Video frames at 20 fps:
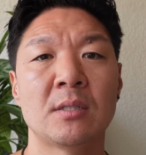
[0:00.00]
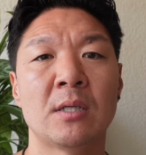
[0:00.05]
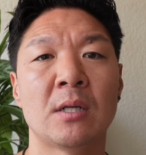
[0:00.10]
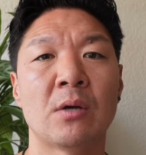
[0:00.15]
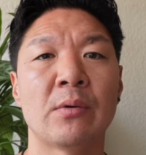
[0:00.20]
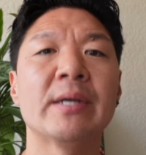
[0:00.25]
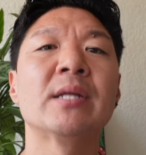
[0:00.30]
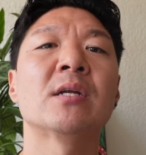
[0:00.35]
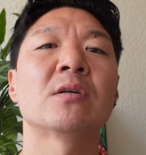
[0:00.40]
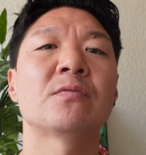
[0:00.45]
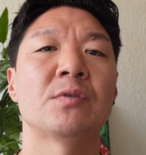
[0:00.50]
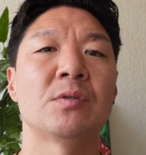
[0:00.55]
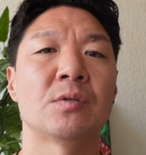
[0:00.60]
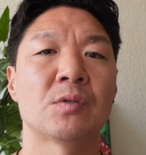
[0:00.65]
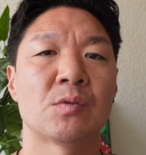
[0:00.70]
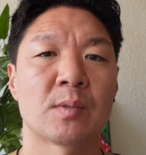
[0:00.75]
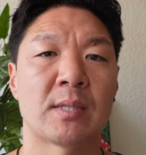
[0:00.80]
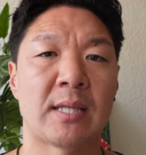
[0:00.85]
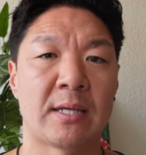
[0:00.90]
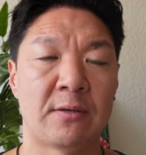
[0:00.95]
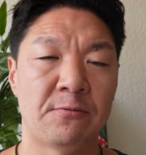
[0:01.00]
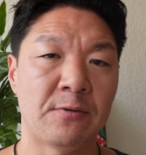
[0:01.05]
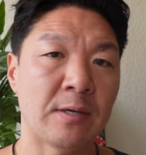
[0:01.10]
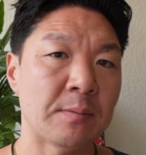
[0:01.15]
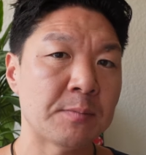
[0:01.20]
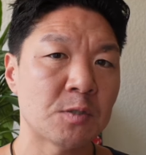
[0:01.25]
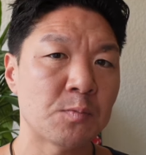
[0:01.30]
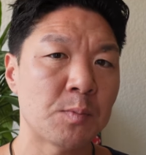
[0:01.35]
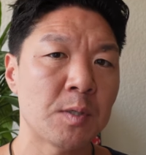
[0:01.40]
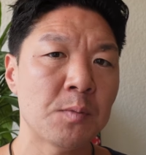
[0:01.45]
you know, interviews with like
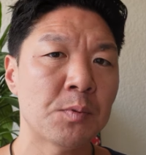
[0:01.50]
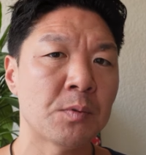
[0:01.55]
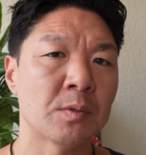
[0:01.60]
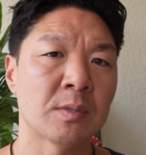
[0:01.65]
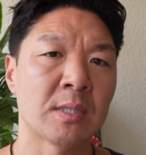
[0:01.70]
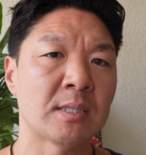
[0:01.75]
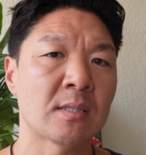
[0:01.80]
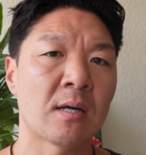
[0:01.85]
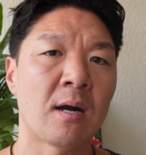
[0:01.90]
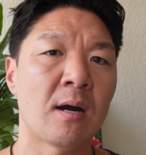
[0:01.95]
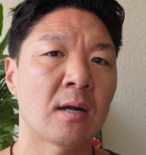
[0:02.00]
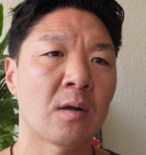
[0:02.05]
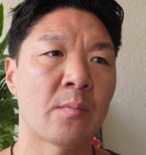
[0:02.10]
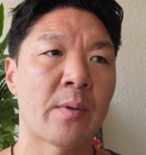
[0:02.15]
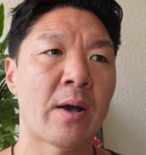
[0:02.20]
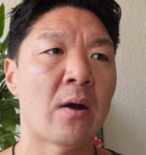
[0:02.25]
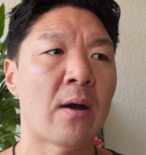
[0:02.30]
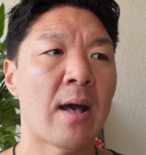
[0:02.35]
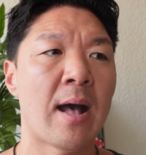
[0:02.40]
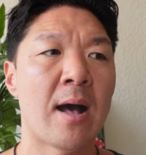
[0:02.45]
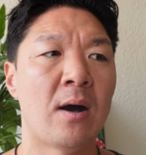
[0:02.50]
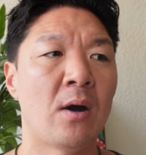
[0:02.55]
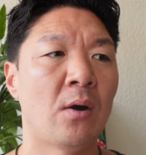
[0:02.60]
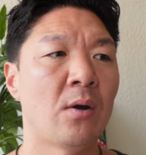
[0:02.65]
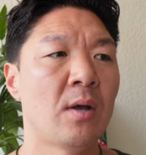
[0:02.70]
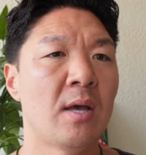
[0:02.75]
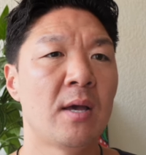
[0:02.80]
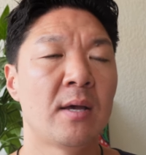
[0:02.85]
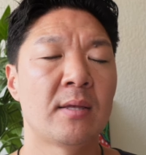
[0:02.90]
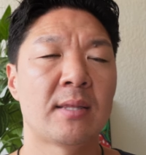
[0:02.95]
famous people and they talk about
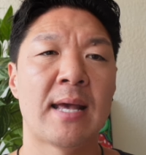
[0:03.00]
how